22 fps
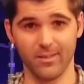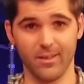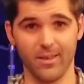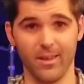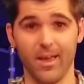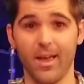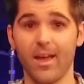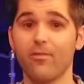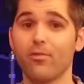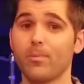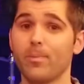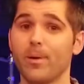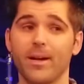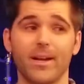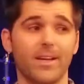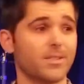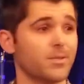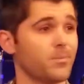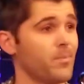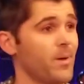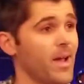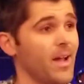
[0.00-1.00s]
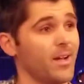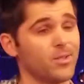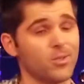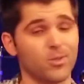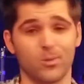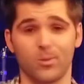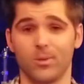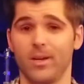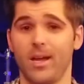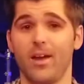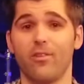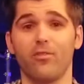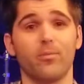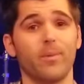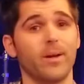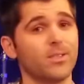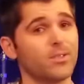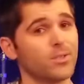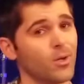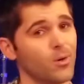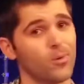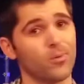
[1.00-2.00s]
Everybody has a backstory.
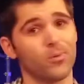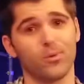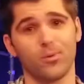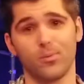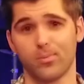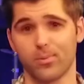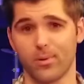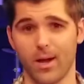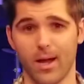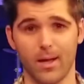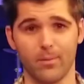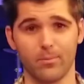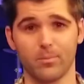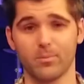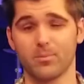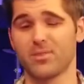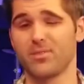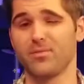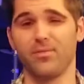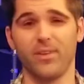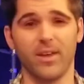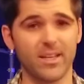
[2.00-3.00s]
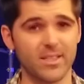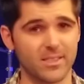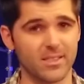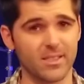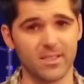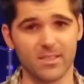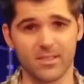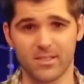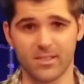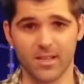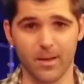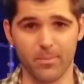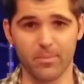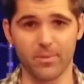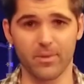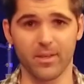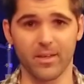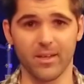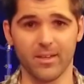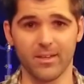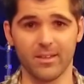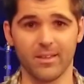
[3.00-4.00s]
Everybody's going through problems, facing
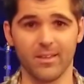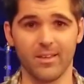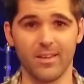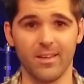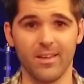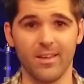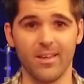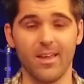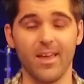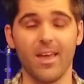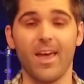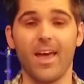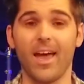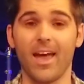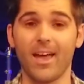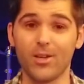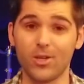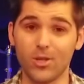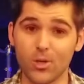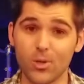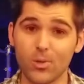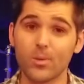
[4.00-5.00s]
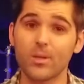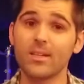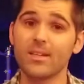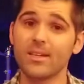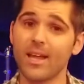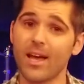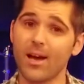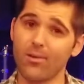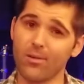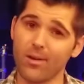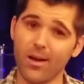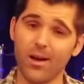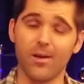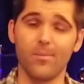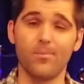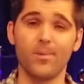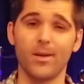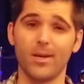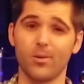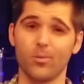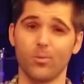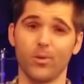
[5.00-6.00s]
something. And you can now come
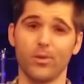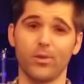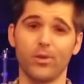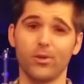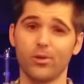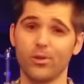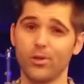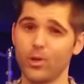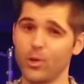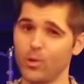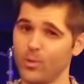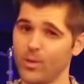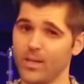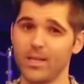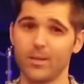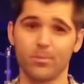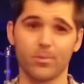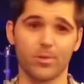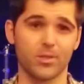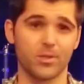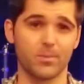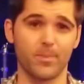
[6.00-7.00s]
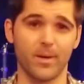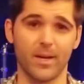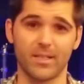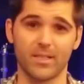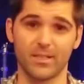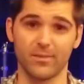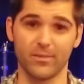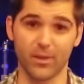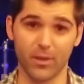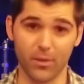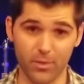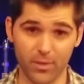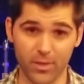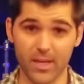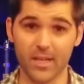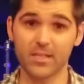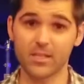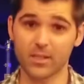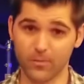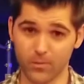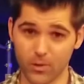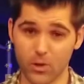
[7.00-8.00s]
in with your unique perspective and the
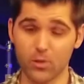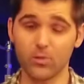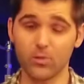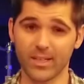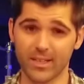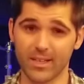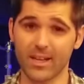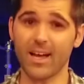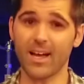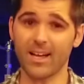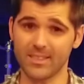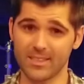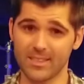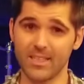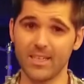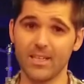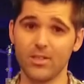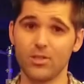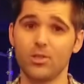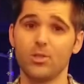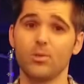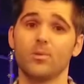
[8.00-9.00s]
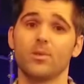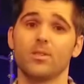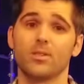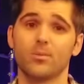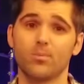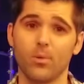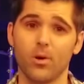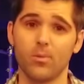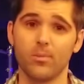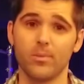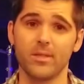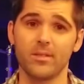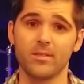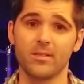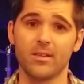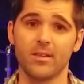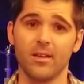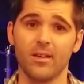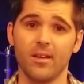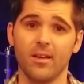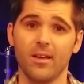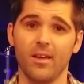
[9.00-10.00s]
things, if you God teach you in this moment,
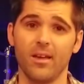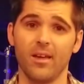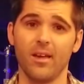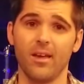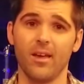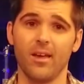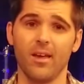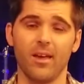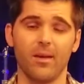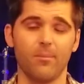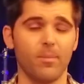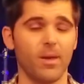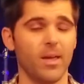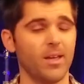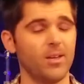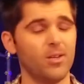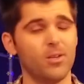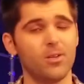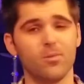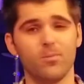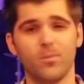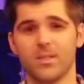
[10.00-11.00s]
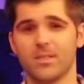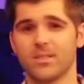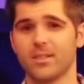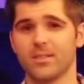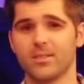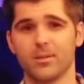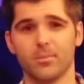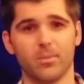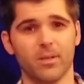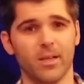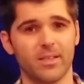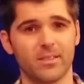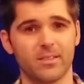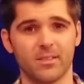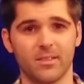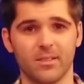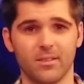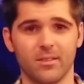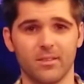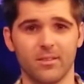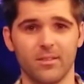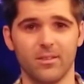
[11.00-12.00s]
man, you can be such a blessing.
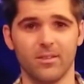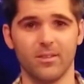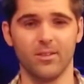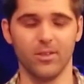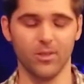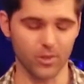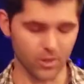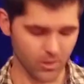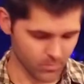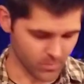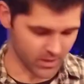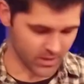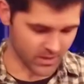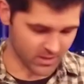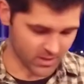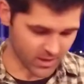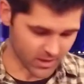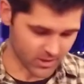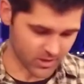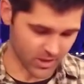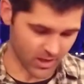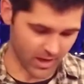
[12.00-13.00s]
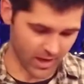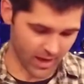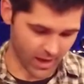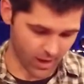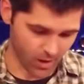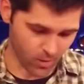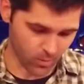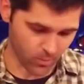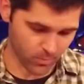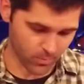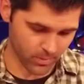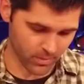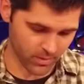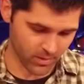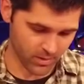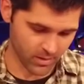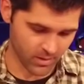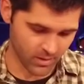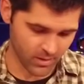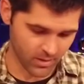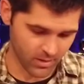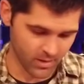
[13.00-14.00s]
You can be such a help.
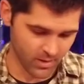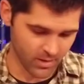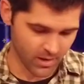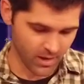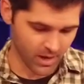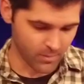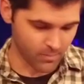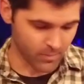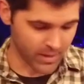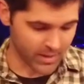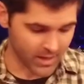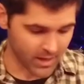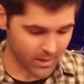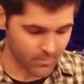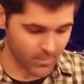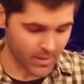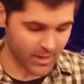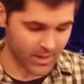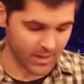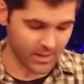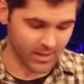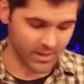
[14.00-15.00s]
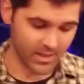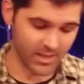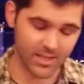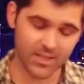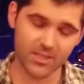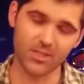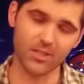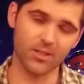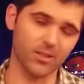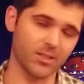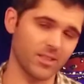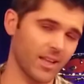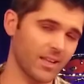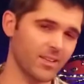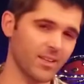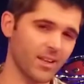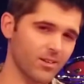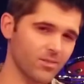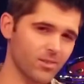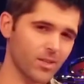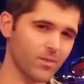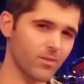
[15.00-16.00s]
It may not make it easier.
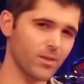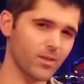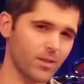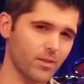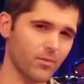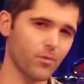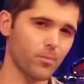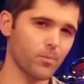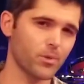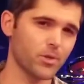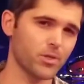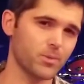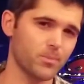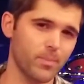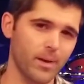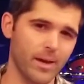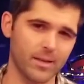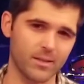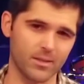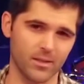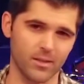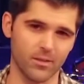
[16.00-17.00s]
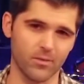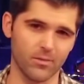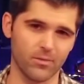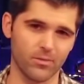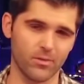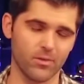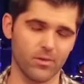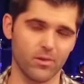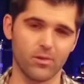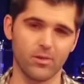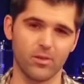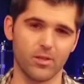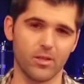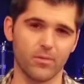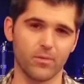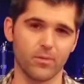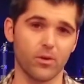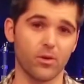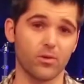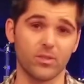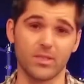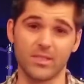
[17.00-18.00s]
That'll give you a different perspective on your
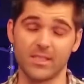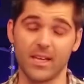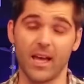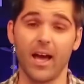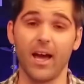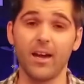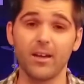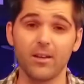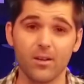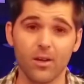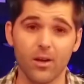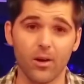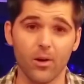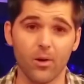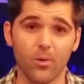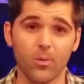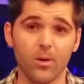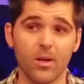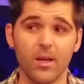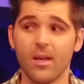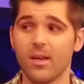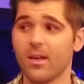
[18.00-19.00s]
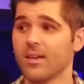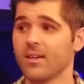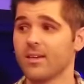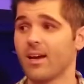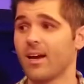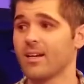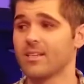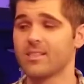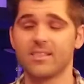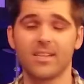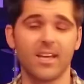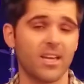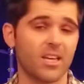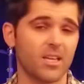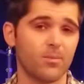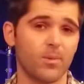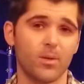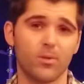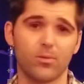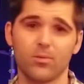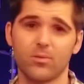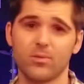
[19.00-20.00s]
difficulties. I know God has taken
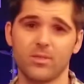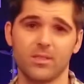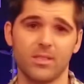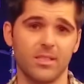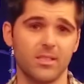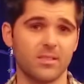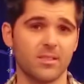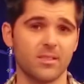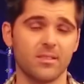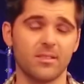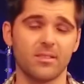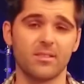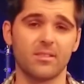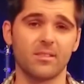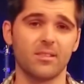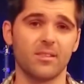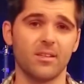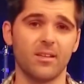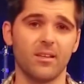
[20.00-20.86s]
me through seasons